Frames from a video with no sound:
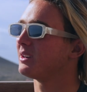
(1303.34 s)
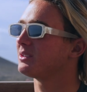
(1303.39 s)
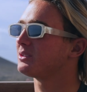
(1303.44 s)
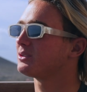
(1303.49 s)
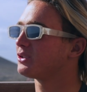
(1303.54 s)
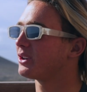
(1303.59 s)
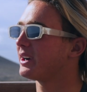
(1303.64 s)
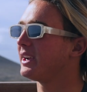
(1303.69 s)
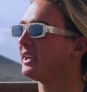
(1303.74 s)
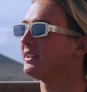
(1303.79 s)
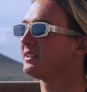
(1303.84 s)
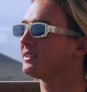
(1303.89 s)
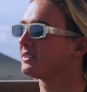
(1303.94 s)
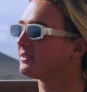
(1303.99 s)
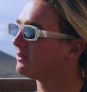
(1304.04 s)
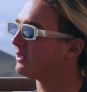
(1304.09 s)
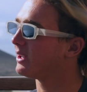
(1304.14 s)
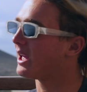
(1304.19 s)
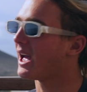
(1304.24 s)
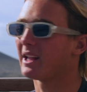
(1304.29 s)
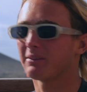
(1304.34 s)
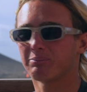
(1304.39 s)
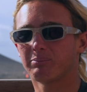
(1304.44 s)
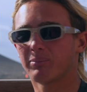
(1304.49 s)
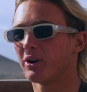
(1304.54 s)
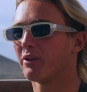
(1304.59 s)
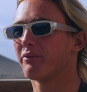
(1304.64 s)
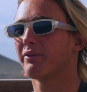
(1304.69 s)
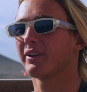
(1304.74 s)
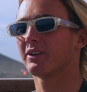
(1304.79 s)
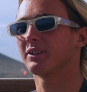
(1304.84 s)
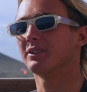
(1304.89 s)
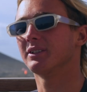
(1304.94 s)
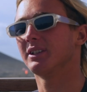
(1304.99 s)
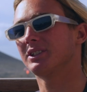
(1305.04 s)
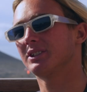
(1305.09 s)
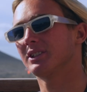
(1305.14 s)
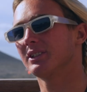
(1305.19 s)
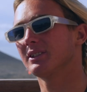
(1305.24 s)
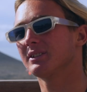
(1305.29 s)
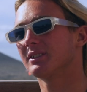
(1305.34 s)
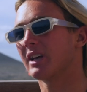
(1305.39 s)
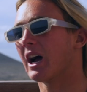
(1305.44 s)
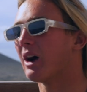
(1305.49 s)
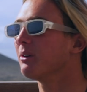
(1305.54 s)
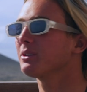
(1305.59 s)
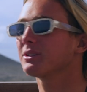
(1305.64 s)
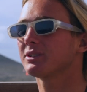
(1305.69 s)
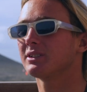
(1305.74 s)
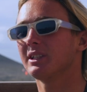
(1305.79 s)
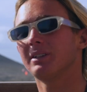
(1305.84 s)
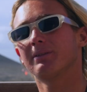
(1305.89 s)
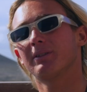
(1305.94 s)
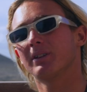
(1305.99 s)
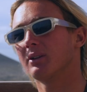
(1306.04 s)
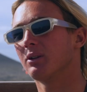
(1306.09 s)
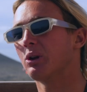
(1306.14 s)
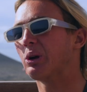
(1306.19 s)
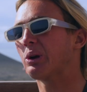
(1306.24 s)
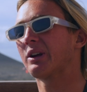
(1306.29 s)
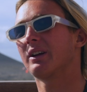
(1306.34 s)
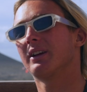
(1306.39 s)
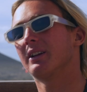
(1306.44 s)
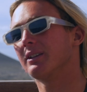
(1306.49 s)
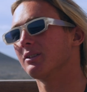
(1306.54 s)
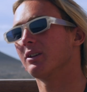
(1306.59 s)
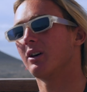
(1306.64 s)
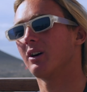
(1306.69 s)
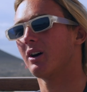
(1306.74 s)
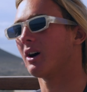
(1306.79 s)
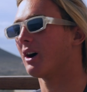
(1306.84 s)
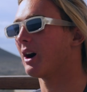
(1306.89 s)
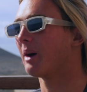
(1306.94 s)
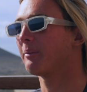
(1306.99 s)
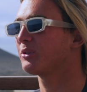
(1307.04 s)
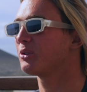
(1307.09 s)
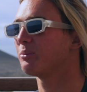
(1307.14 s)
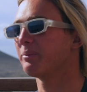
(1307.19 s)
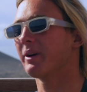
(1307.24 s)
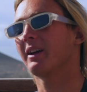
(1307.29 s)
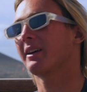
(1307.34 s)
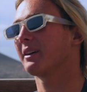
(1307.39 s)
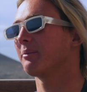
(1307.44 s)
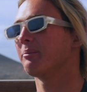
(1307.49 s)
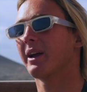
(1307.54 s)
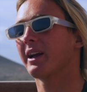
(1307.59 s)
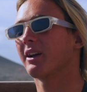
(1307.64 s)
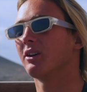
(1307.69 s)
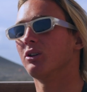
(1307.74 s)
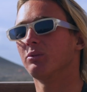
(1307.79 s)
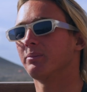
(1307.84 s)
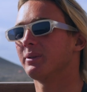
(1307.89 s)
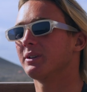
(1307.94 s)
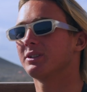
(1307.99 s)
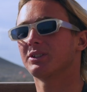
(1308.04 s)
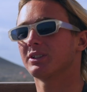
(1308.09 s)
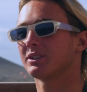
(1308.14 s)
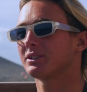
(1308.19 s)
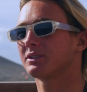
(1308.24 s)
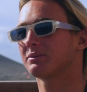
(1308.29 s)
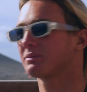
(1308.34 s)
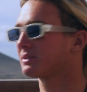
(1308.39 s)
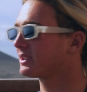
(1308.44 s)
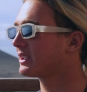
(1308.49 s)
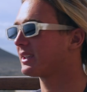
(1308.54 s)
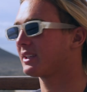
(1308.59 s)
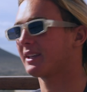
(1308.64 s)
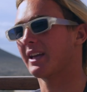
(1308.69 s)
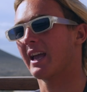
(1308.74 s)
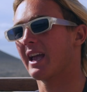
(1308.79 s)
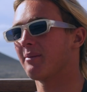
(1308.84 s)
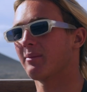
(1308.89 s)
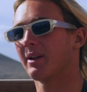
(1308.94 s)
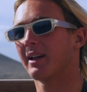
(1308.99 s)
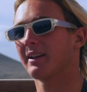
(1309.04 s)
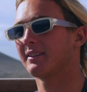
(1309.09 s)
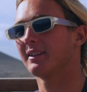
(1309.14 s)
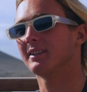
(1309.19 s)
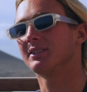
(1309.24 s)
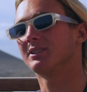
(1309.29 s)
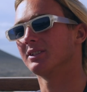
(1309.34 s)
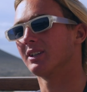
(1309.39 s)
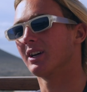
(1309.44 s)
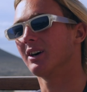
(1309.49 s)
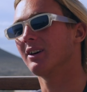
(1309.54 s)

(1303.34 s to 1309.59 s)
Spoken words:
trained, had perfect conditions. I wasn't even looking up to Megaloop. It just came like this,